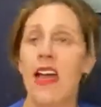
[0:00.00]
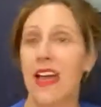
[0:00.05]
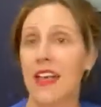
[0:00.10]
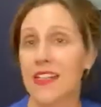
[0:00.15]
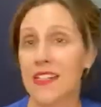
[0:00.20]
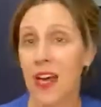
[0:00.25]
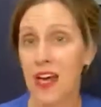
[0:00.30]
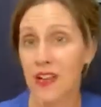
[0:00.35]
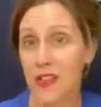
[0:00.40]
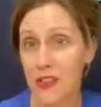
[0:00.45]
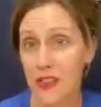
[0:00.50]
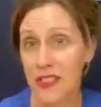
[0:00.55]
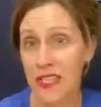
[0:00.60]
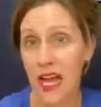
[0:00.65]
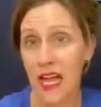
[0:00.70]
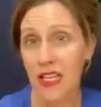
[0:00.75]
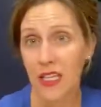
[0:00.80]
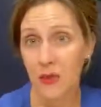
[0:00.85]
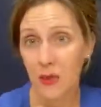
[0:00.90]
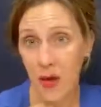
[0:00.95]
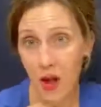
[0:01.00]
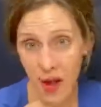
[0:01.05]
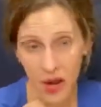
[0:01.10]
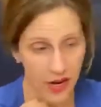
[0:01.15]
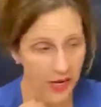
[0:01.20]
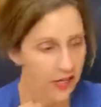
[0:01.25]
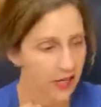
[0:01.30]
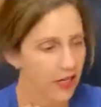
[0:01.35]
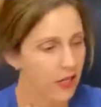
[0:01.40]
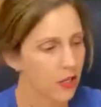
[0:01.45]
And Dr. Sally
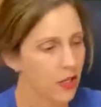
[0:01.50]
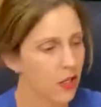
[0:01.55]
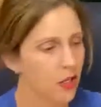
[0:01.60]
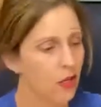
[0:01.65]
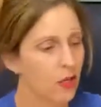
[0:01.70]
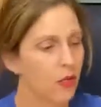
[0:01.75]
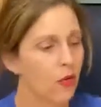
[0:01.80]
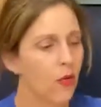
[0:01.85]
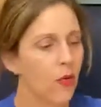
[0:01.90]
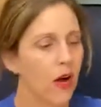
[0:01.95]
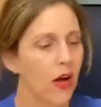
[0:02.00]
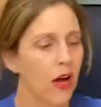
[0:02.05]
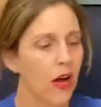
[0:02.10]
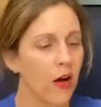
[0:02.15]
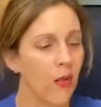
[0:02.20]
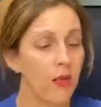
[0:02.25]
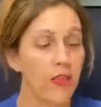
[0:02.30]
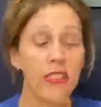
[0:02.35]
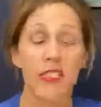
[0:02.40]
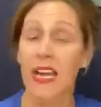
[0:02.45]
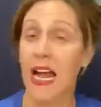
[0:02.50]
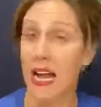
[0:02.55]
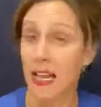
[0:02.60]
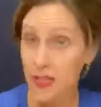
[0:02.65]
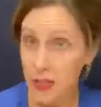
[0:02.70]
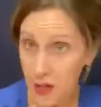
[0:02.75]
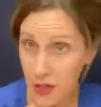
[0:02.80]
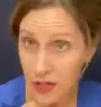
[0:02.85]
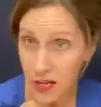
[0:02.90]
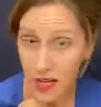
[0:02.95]
Ride, who uh, was an
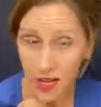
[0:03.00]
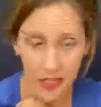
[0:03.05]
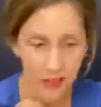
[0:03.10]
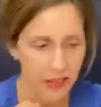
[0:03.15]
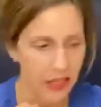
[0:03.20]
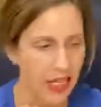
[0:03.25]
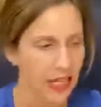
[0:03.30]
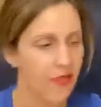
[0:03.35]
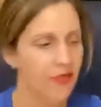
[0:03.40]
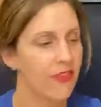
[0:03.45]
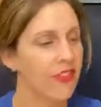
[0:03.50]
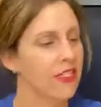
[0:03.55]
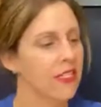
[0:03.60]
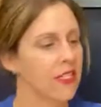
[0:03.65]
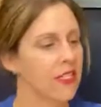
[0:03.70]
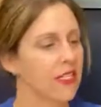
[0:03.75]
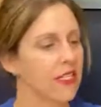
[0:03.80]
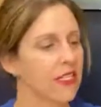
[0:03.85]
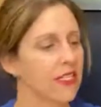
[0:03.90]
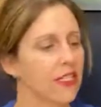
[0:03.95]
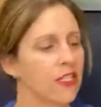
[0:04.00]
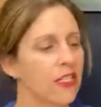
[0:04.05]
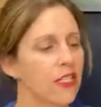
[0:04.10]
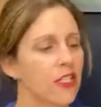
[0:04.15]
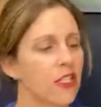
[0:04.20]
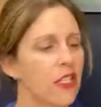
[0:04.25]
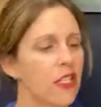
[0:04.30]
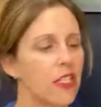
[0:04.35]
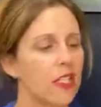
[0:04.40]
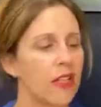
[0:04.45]
astronaut and a physicist,
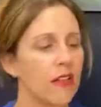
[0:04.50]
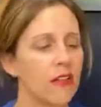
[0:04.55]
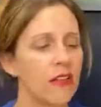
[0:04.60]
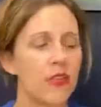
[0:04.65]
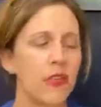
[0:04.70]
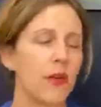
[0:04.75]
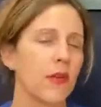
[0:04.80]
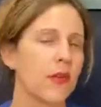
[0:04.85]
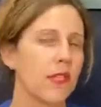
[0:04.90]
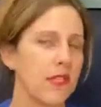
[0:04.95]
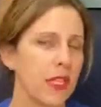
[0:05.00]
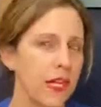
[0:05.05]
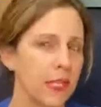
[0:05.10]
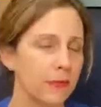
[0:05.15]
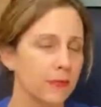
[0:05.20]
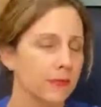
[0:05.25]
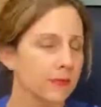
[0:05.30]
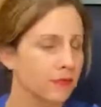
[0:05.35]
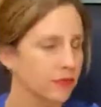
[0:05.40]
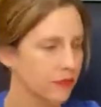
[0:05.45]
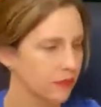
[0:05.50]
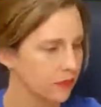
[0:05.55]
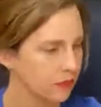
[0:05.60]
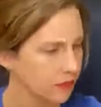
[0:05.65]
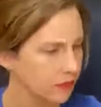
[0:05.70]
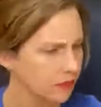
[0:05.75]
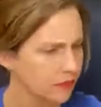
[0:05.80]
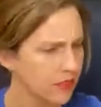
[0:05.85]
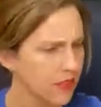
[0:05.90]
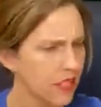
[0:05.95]
she also said,
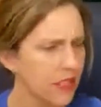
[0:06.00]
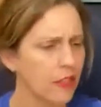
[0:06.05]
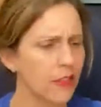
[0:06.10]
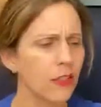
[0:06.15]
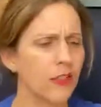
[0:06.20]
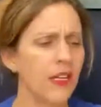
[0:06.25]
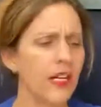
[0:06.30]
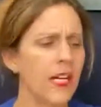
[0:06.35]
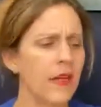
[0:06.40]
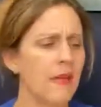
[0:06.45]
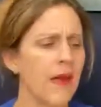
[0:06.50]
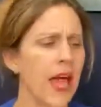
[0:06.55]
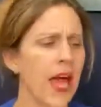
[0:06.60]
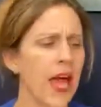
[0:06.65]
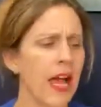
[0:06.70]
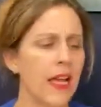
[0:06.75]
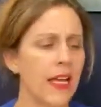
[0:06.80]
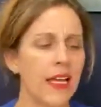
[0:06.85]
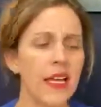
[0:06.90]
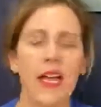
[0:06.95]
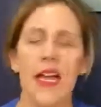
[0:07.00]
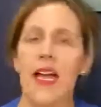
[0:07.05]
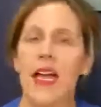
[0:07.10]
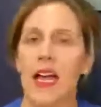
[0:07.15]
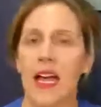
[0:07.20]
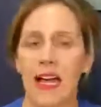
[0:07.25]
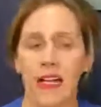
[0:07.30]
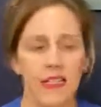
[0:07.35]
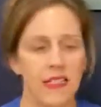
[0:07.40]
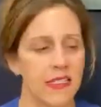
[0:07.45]
looking back
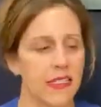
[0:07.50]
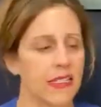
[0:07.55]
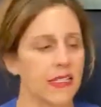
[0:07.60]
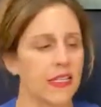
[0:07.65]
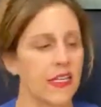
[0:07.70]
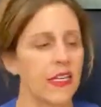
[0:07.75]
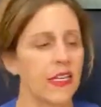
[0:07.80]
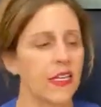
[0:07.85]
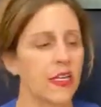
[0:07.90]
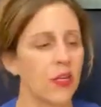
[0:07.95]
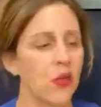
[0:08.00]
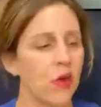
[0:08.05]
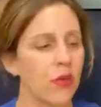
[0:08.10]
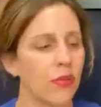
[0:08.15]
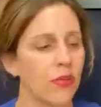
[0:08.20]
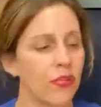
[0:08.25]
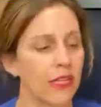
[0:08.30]
and seeing your